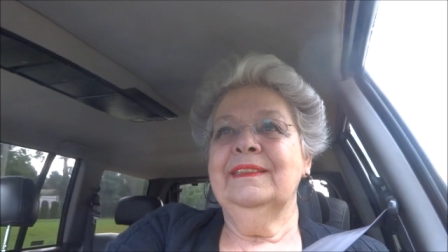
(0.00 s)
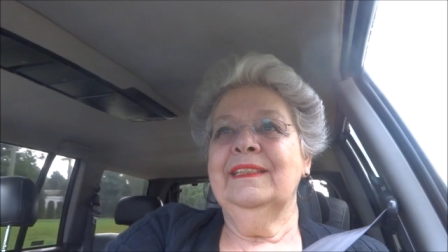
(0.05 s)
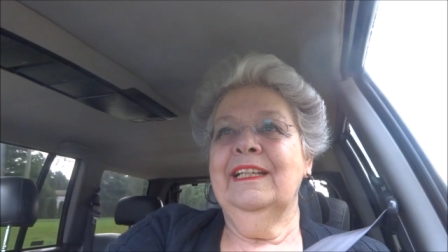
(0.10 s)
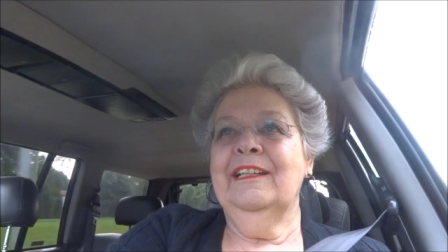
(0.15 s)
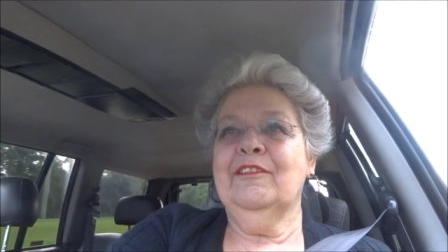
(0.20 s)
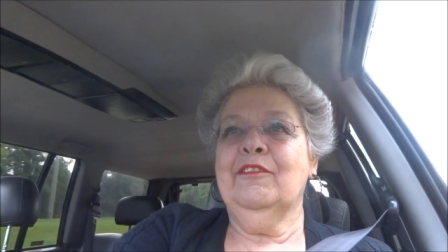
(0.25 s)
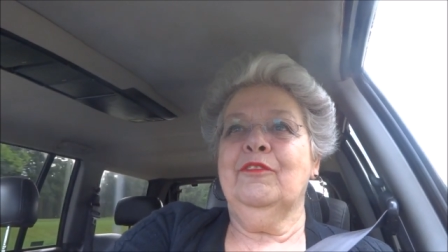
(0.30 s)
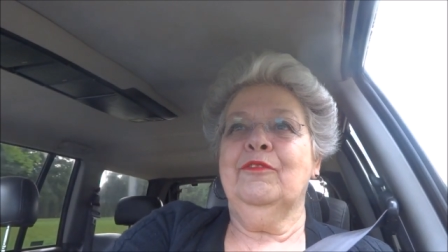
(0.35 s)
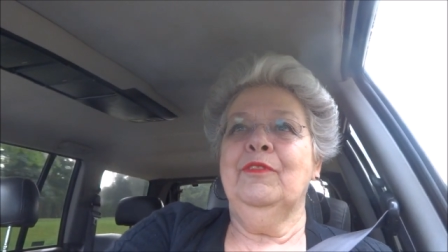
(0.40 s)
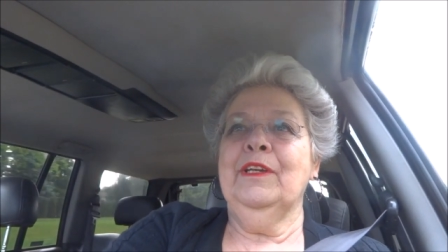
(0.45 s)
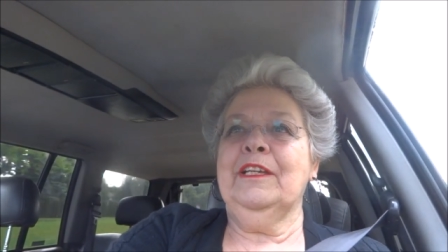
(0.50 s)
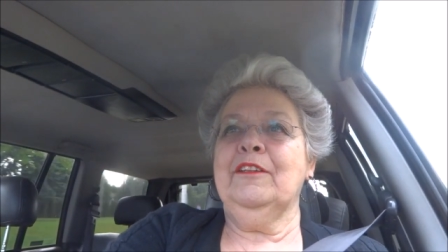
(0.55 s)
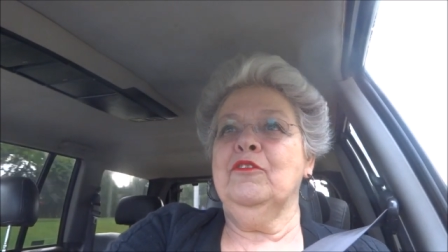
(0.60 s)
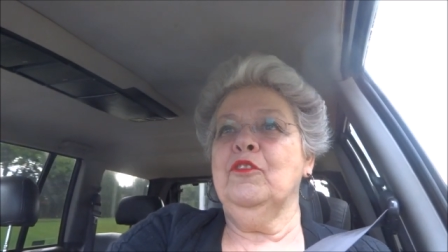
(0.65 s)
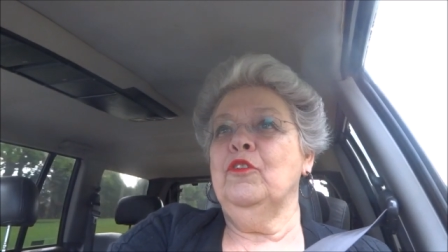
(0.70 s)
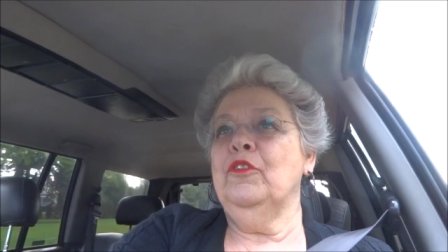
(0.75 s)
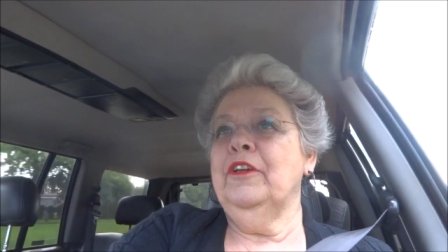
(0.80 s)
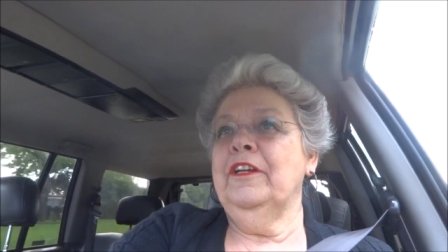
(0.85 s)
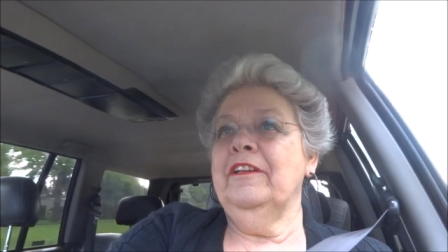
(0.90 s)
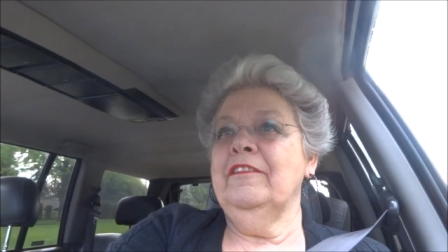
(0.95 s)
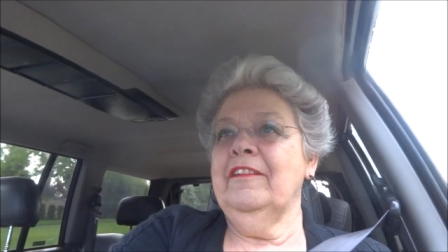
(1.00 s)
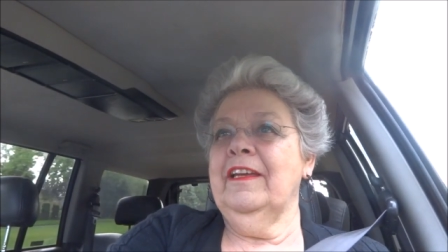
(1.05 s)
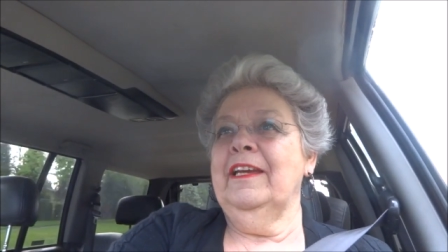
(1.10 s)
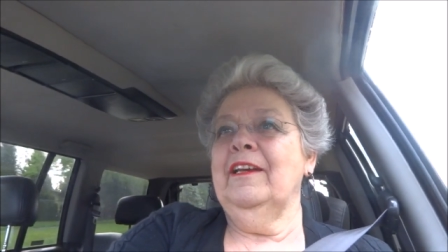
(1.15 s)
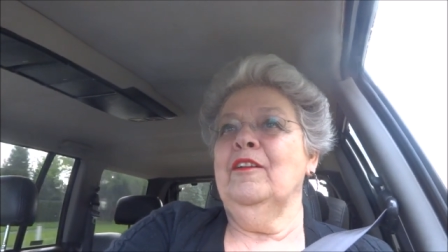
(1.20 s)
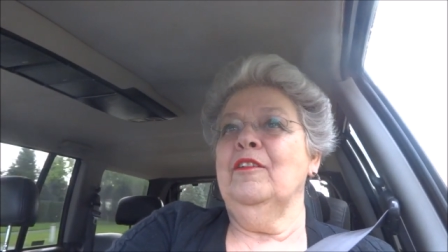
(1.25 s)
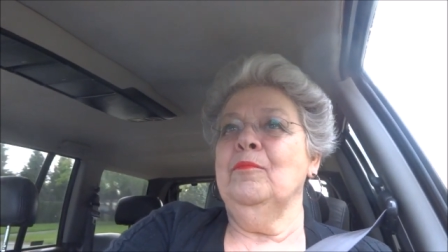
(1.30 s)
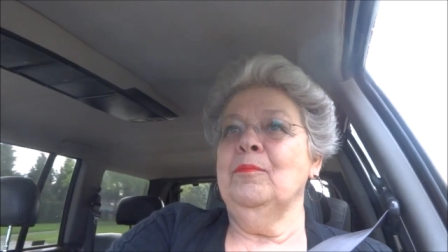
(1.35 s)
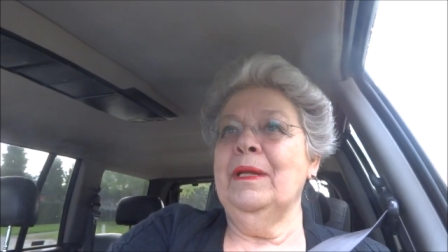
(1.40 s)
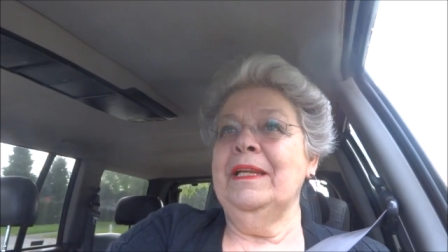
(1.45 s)
it's Victoria
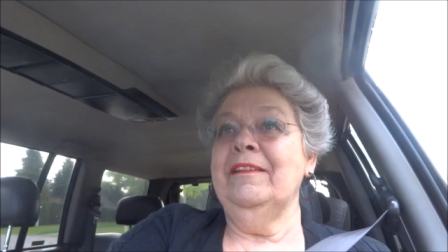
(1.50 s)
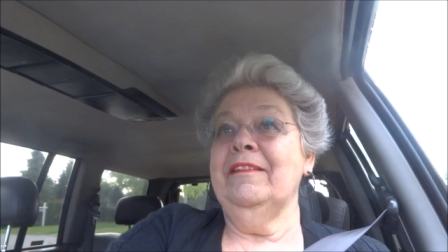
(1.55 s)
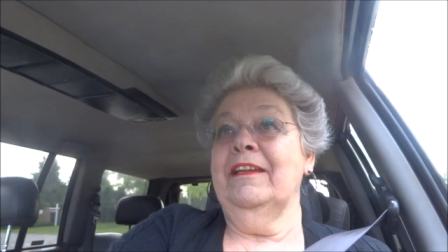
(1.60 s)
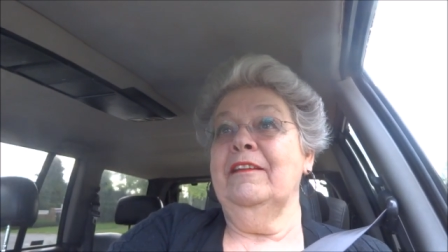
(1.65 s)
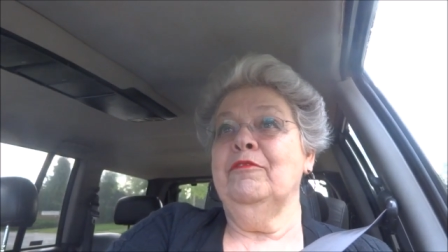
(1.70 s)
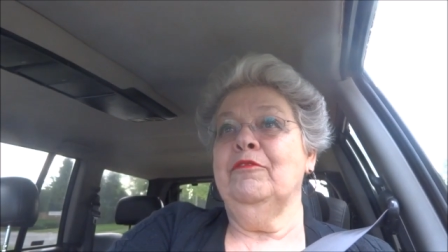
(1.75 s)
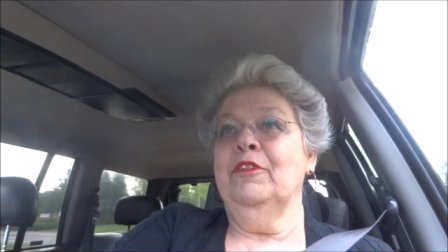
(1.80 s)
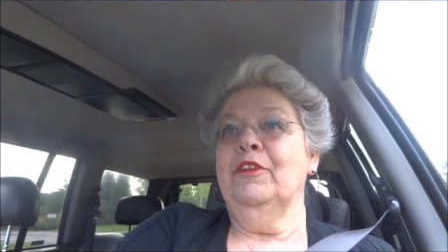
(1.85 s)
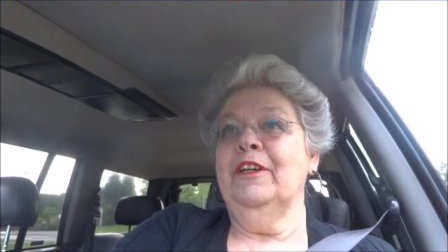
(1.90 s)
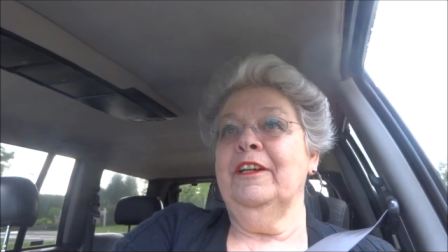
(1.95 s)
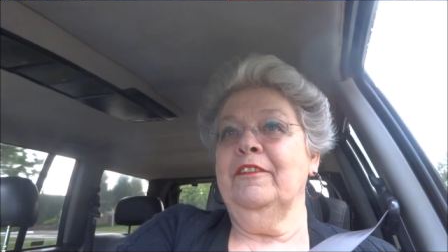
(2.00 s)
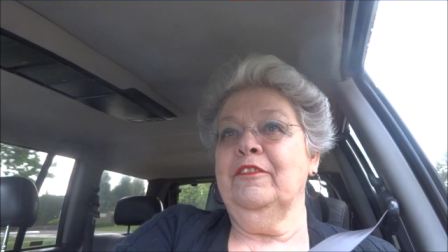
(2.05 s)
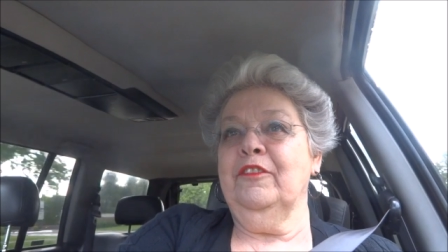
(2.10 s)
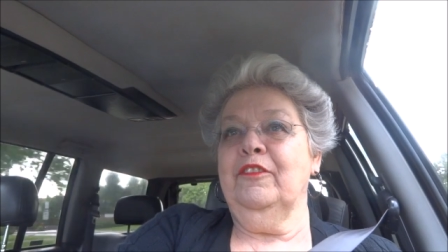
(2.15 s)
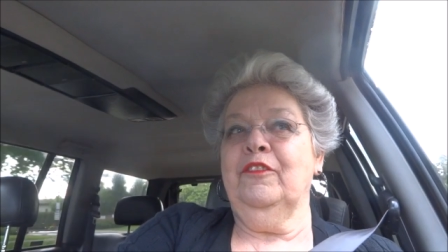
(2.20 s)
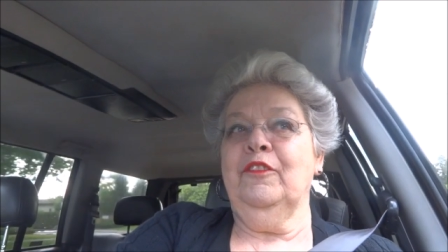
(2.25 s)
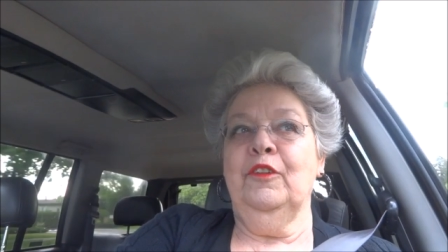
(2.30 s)
Day on Monday for us,